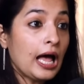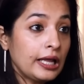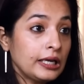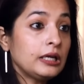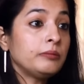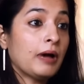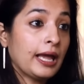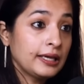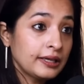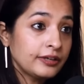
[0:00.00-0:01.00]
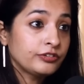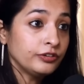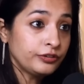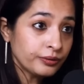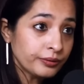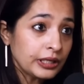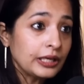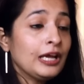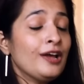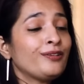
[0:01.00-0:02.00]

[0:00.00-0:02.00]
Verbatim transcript: aryan migration theory